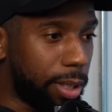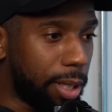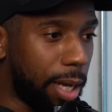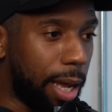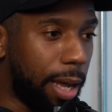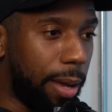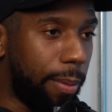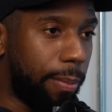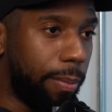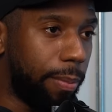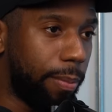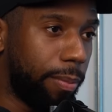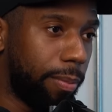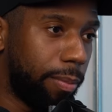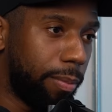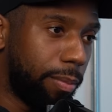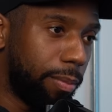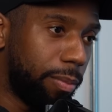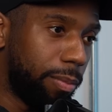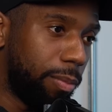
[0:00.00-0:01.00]
my time
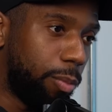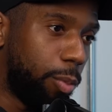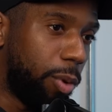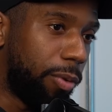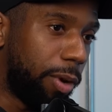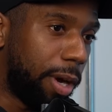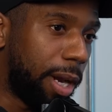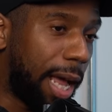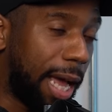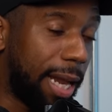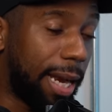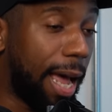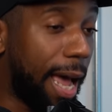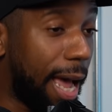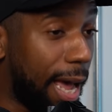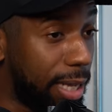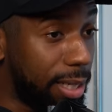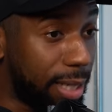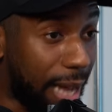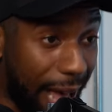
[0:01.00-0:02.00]
with a client that
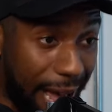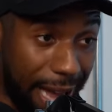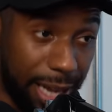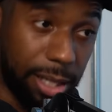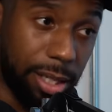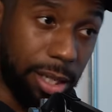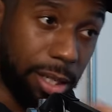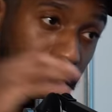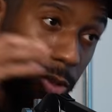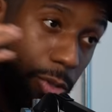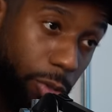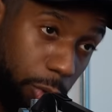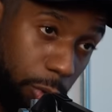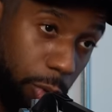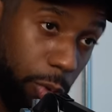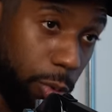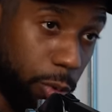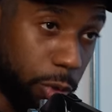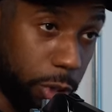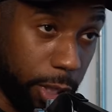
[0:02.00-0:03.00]
has access
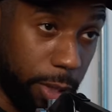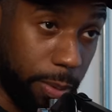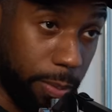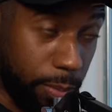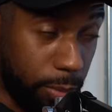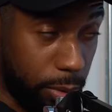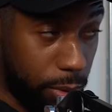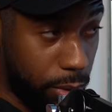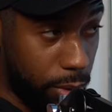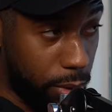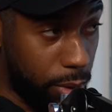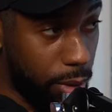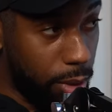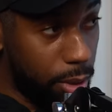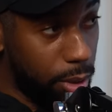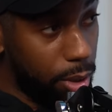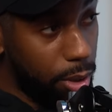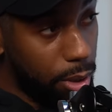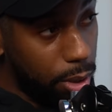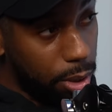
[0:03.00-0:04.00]
to gyms.
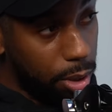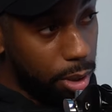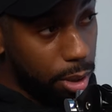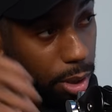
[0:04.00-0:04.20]
Yeah.